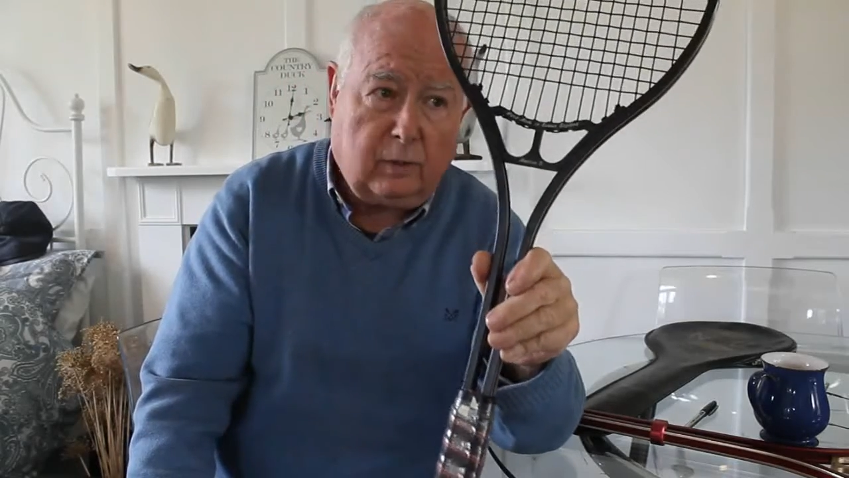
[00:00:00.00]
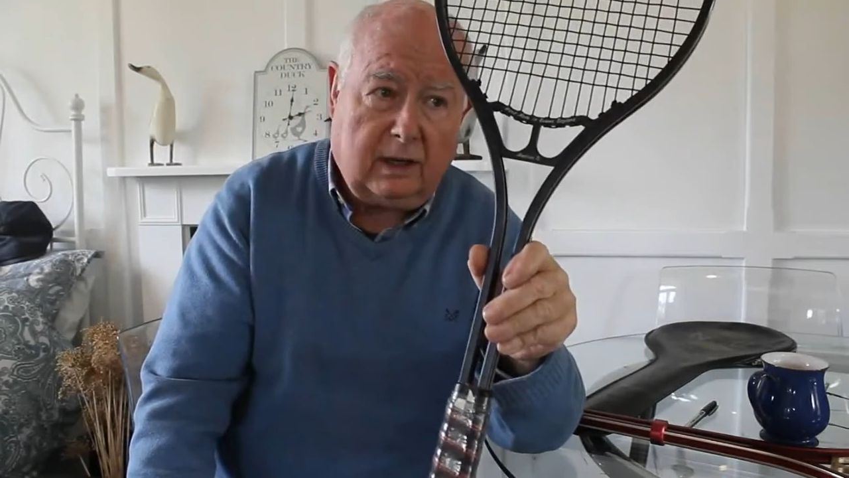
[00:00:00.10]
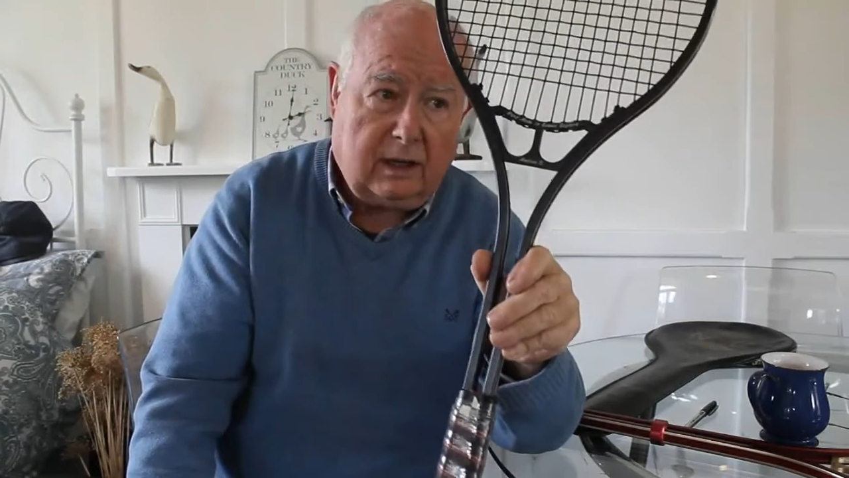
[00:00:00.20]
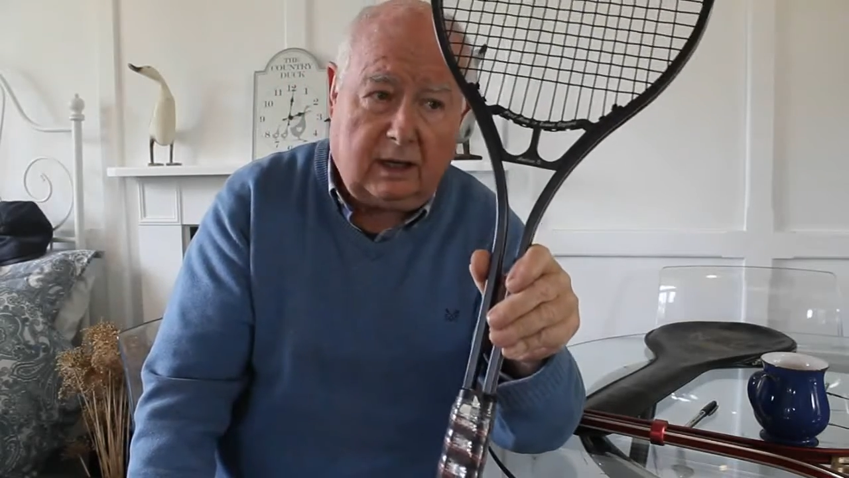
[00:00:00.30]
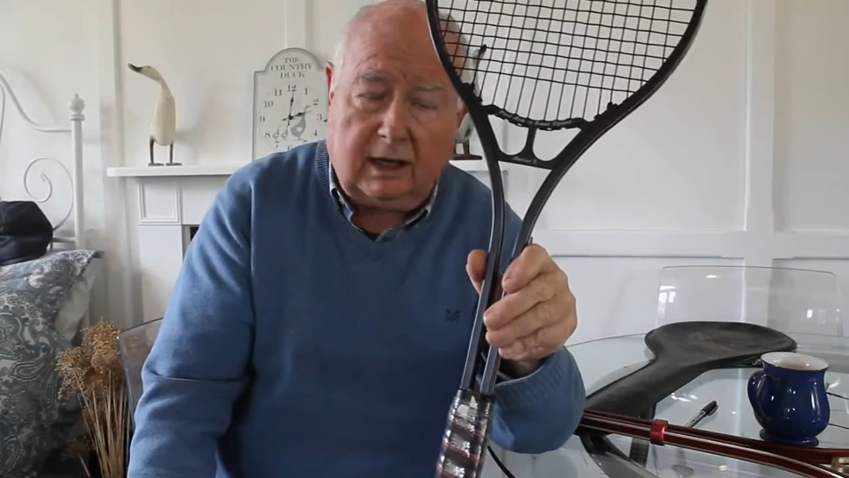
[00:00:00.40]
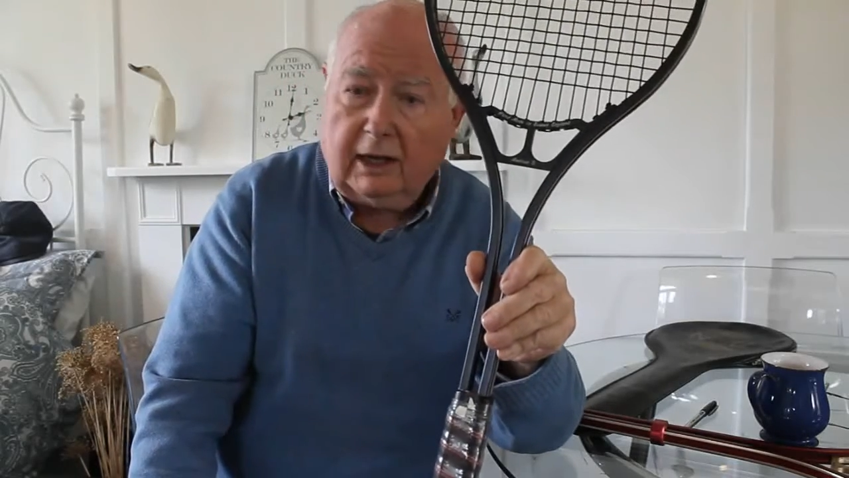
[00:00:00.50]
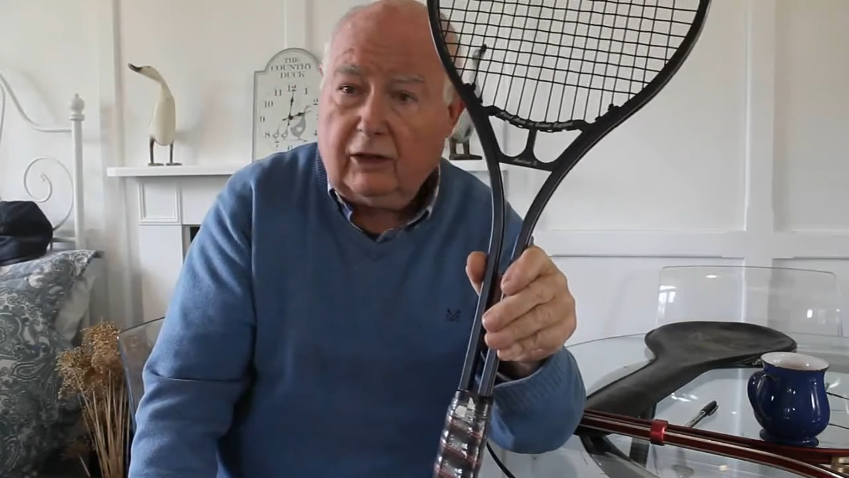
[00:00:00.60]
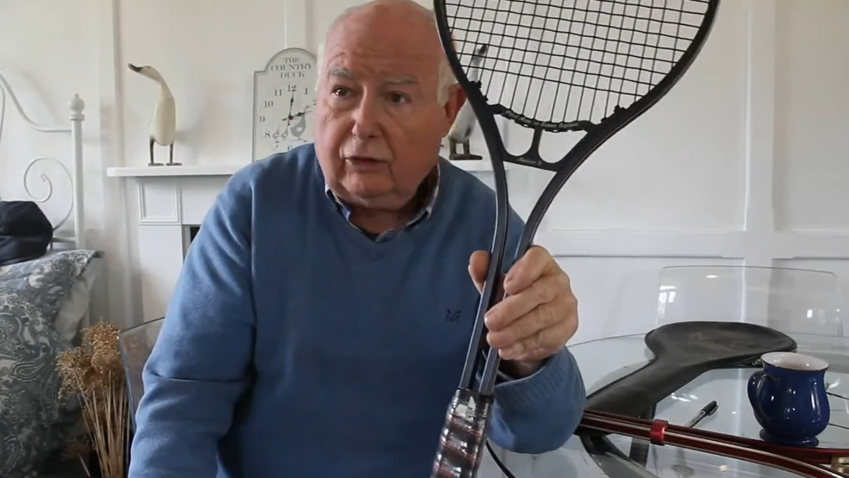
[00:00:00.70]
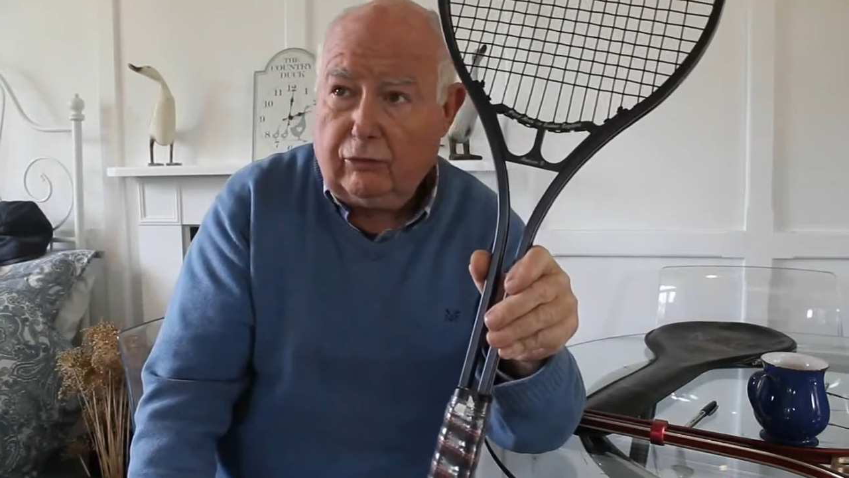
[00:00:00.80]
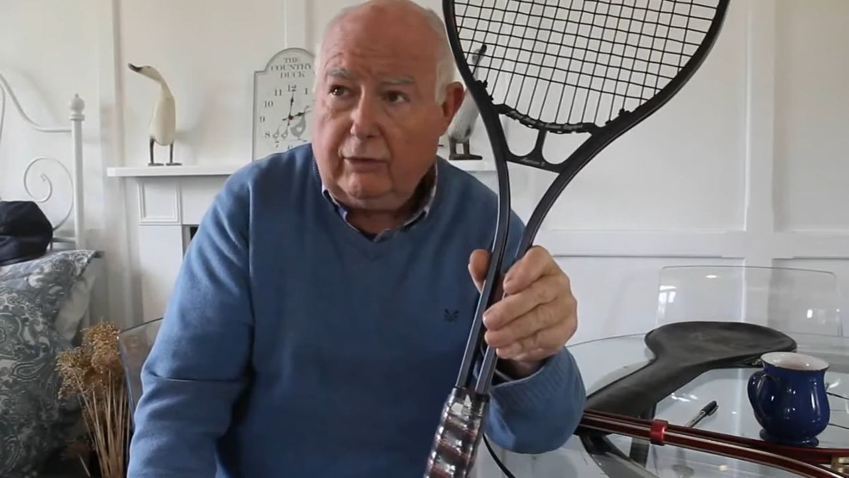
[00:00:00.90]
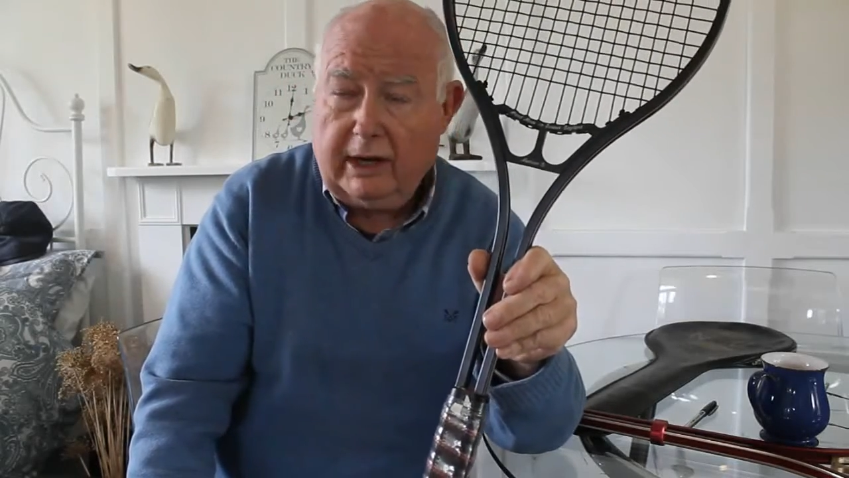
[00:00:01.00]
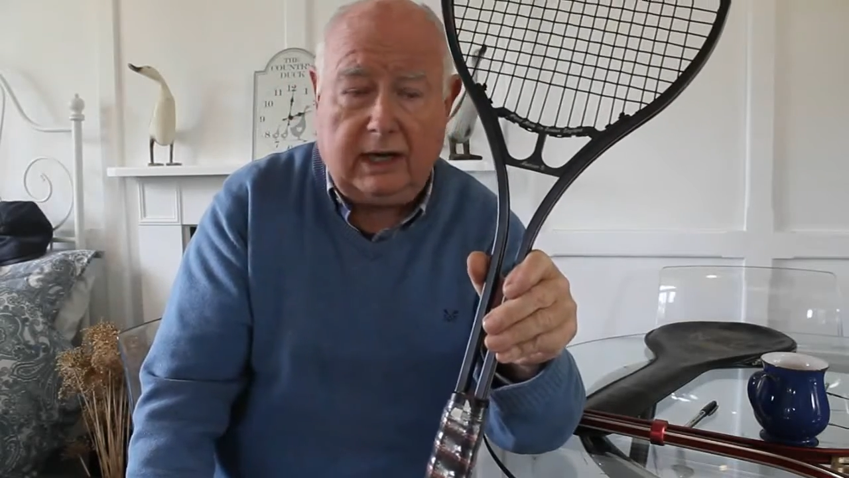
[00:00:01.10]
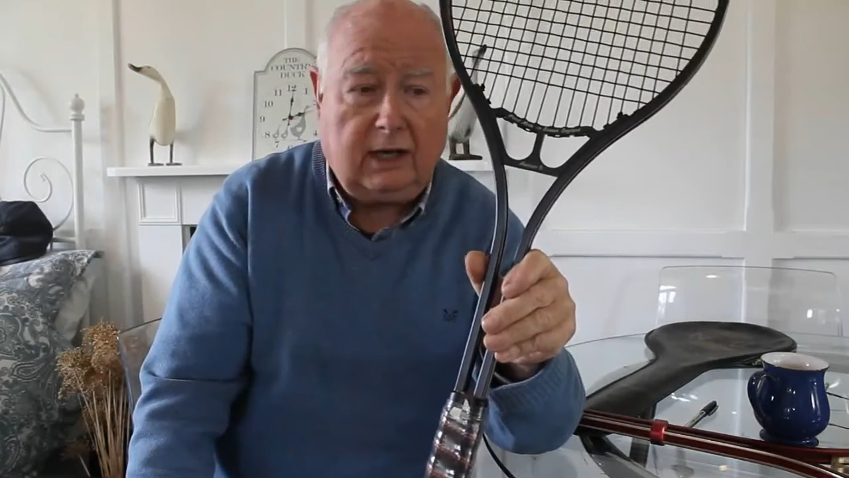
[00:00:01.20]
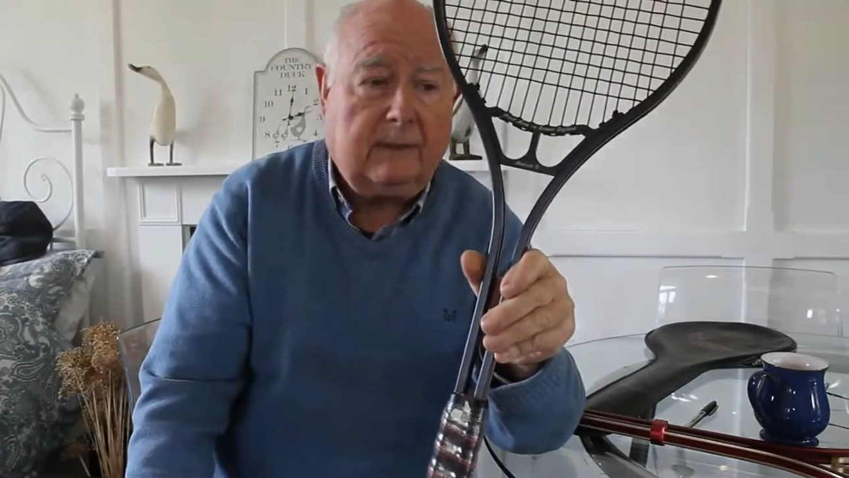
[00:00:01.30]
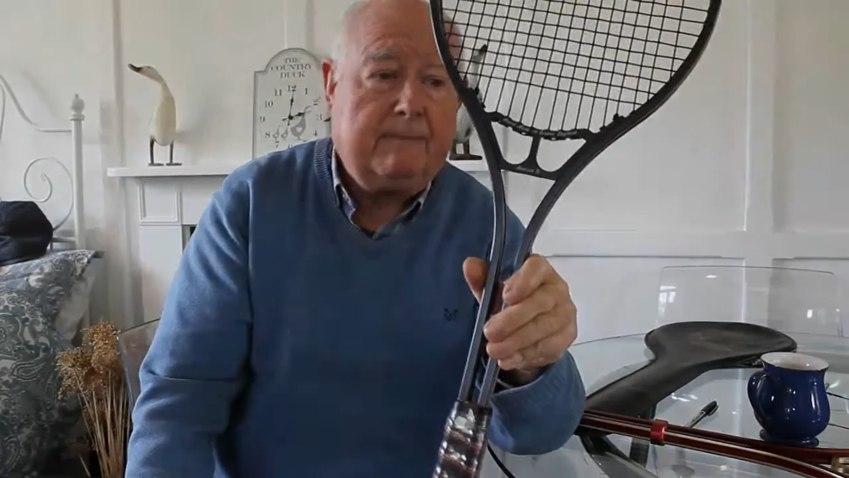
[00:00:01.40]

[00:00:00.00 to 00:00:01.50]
23.